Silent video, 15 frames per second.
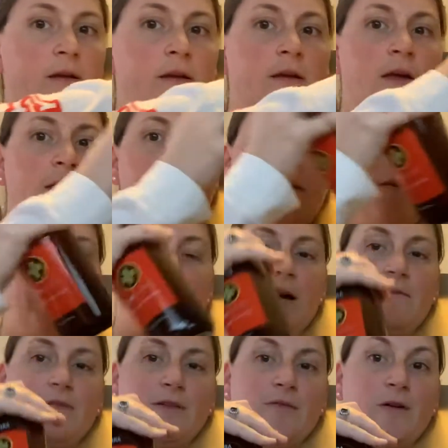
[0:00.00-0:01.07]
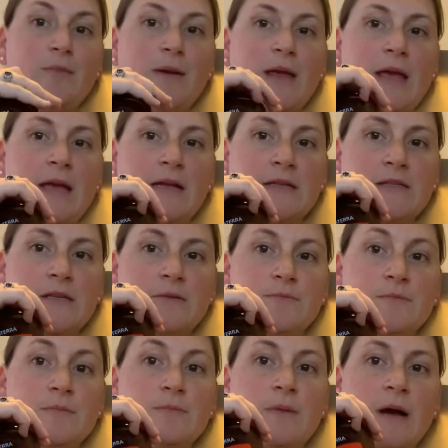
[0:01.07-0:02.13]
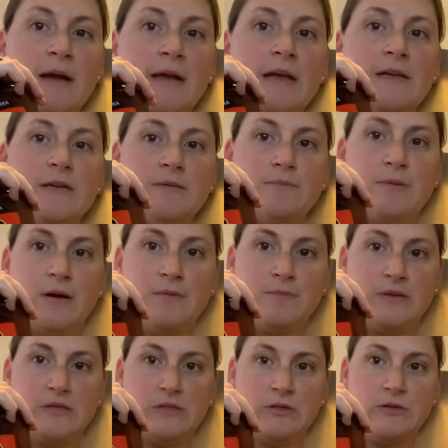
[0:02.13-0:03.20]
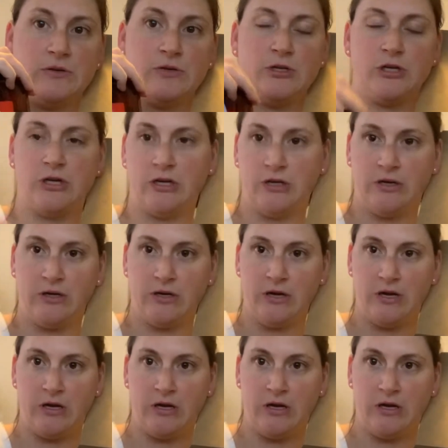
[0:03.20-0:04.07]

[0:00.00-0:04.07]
And then you have the foaming hand, some, hand pump solution,